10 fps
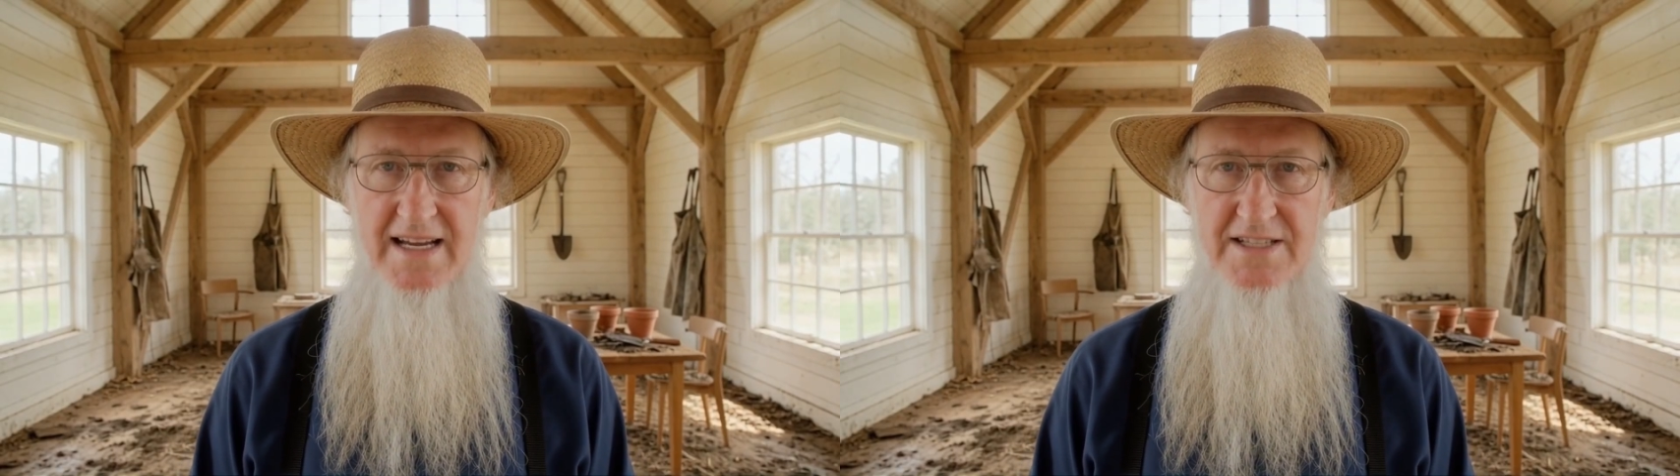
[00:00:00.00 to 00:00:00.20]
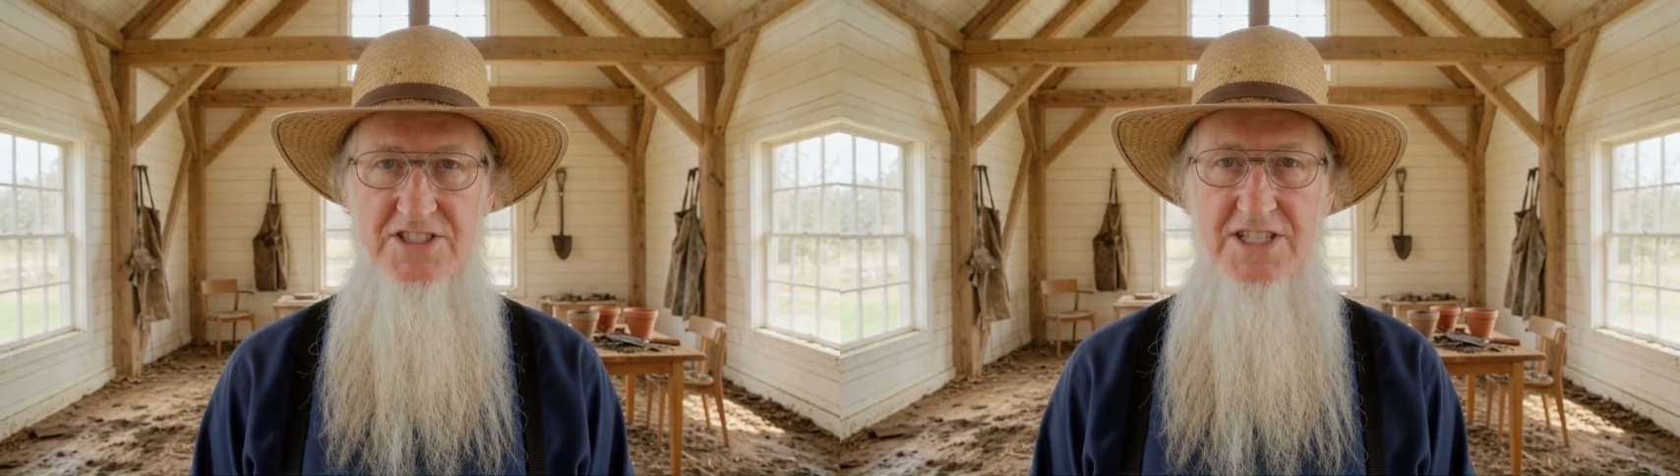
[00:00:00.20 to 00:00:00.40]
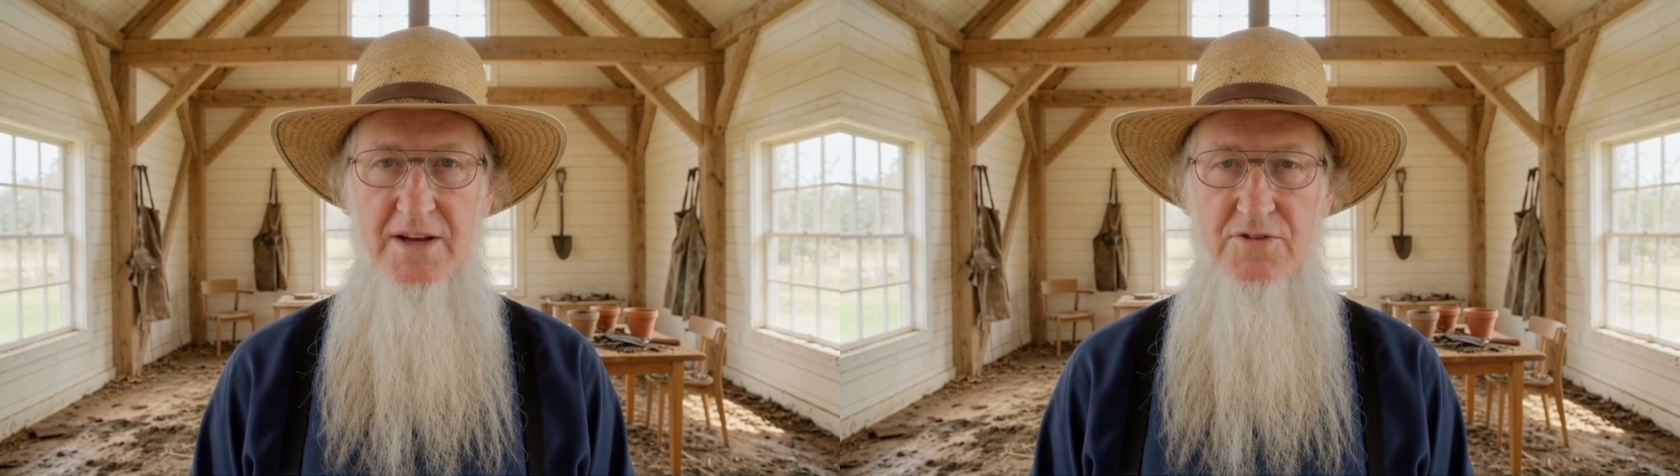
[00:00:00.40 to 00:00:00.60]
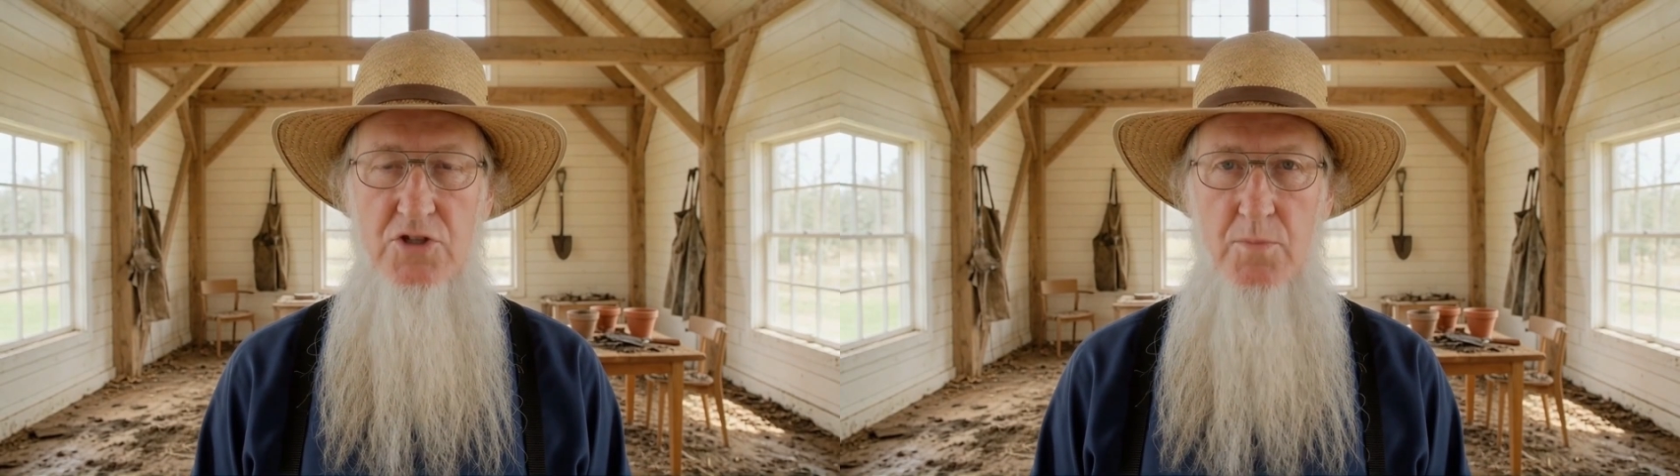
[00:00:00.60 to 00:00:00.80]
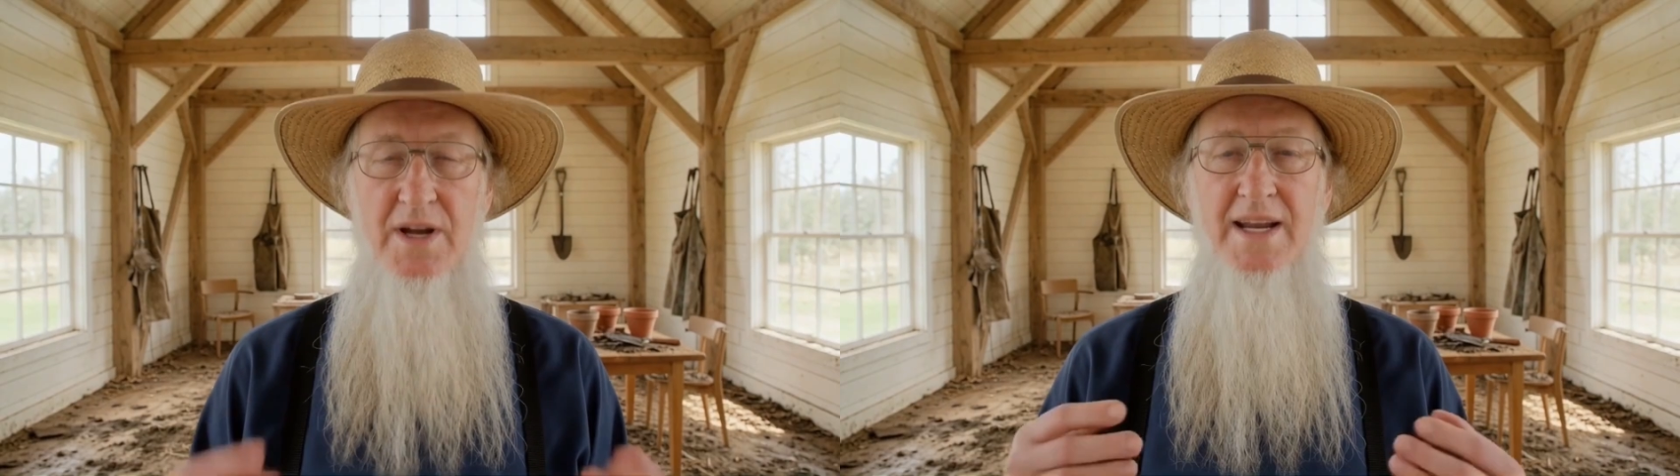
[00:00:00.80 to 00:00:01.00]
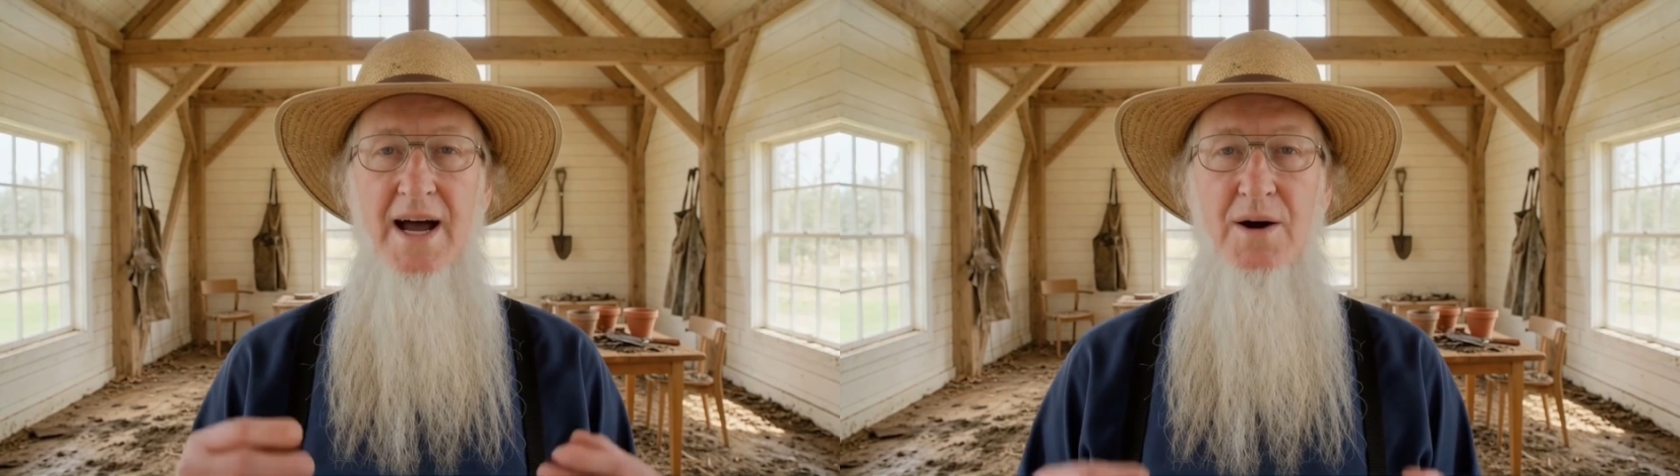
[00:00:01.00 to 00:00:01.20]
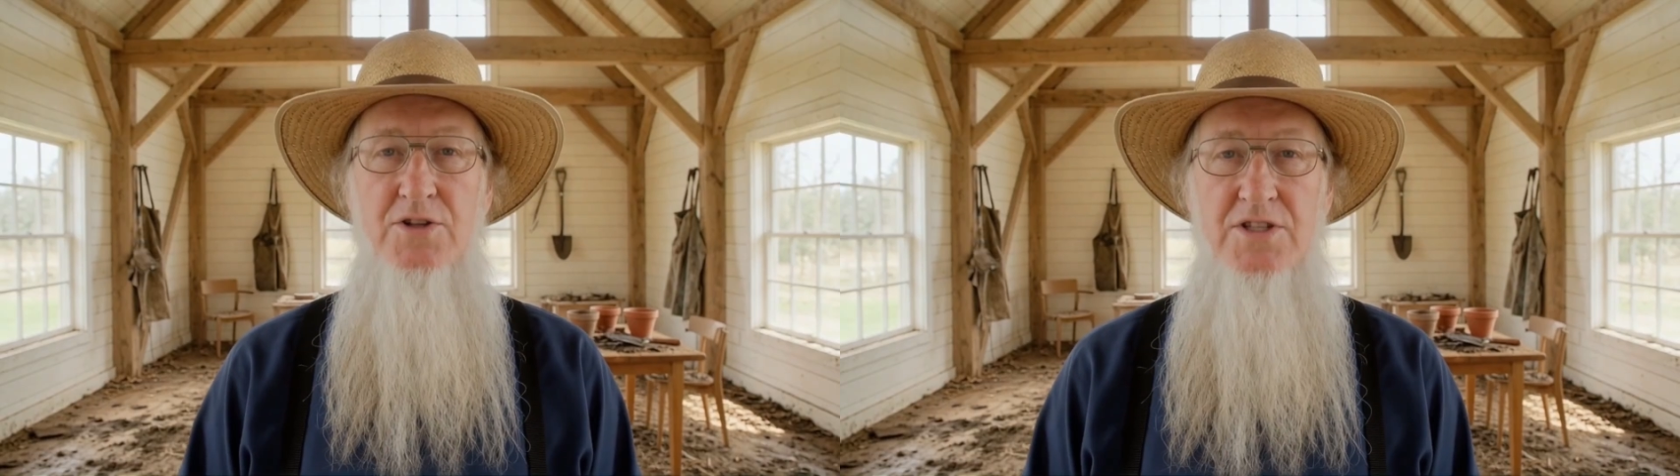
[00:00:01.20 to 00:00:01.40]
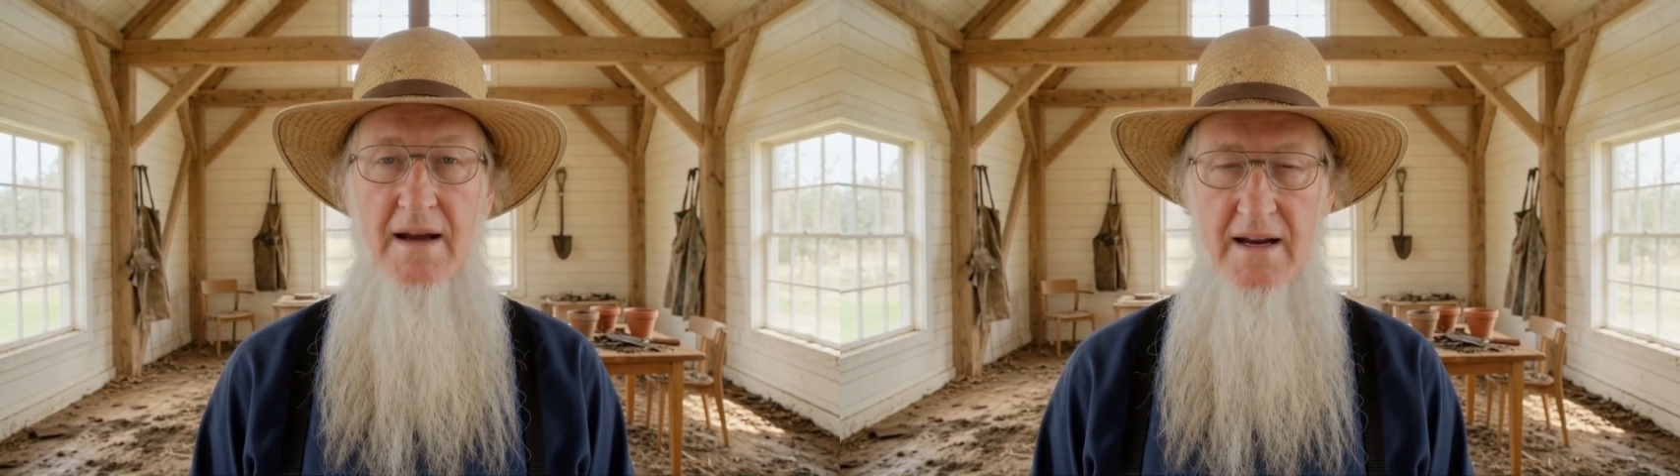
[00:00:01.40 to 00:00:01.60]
instead of a spring house.